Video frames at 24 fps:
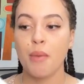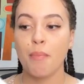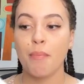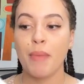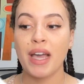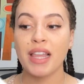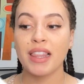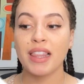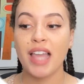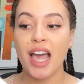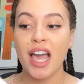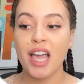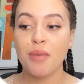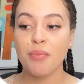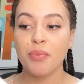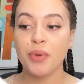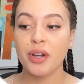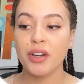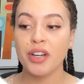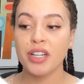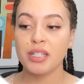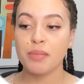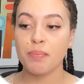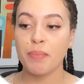my
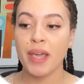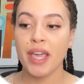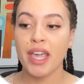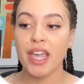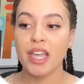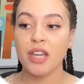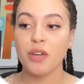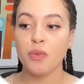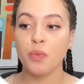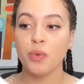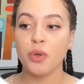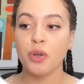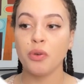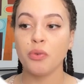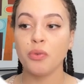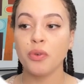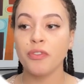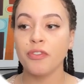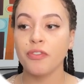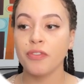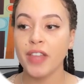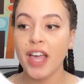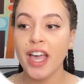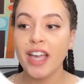libraries pane will
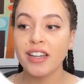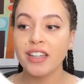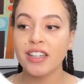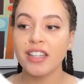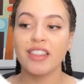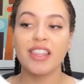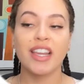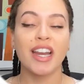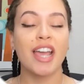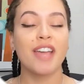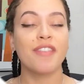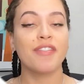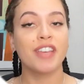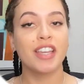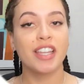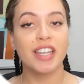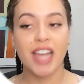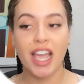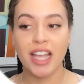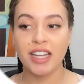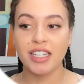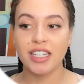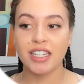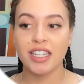reflect that I've
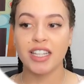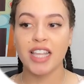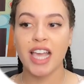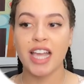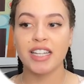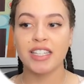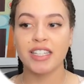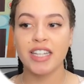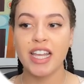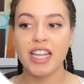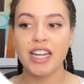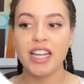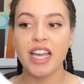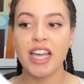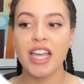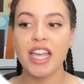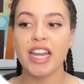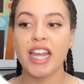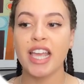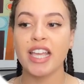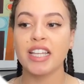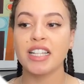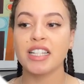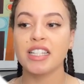connected to that data,
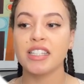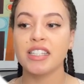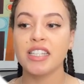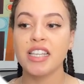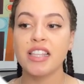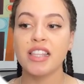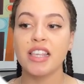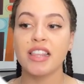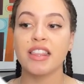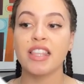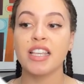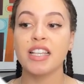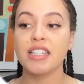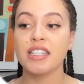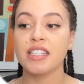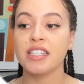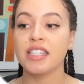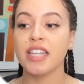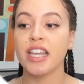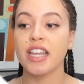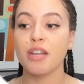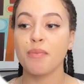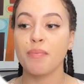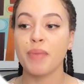and I can see that
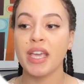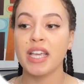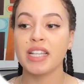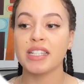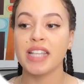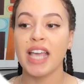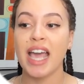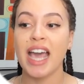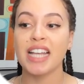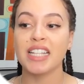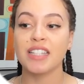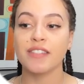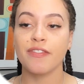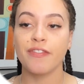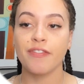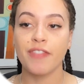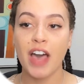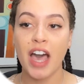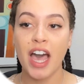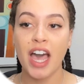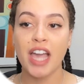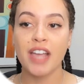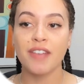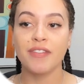this database has
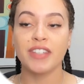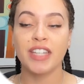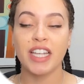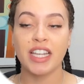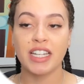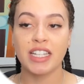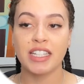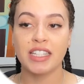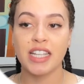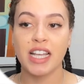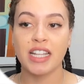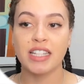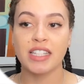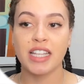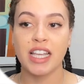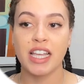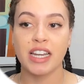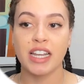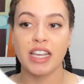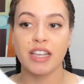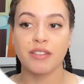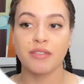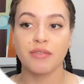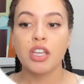five data sets
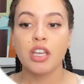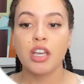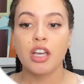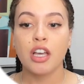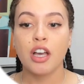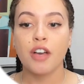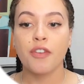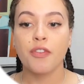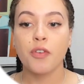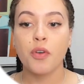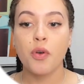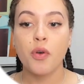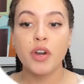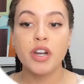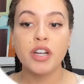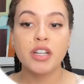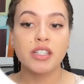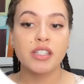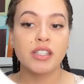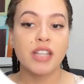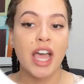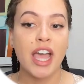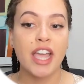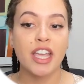in it. Of
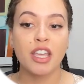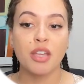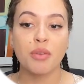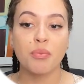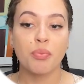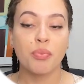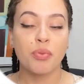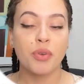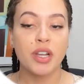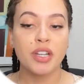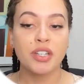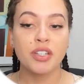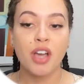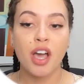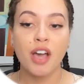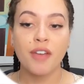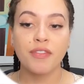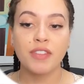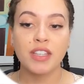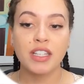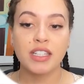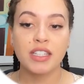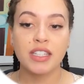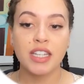course, I can print
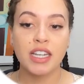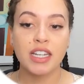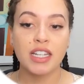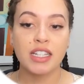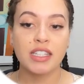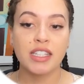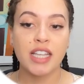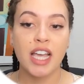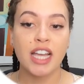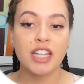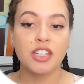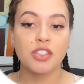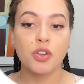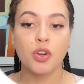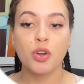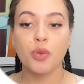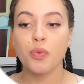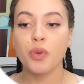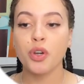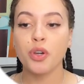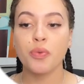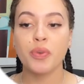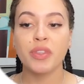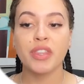off these data sets
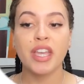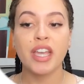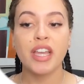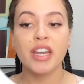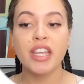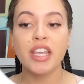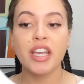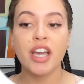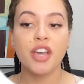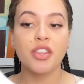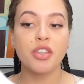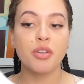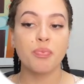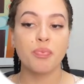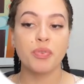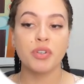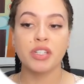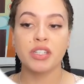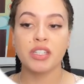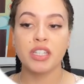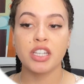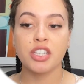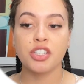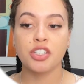or work with any other
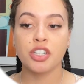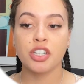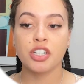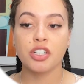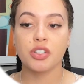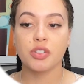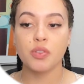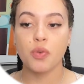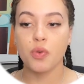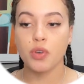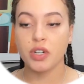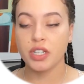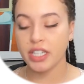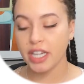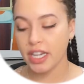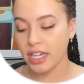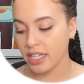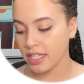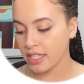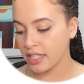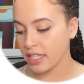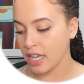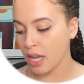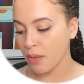procedures or
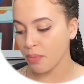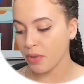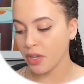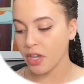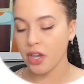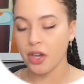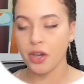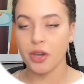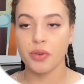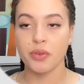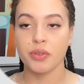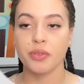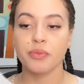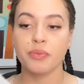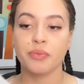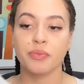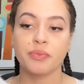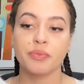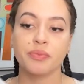data step code,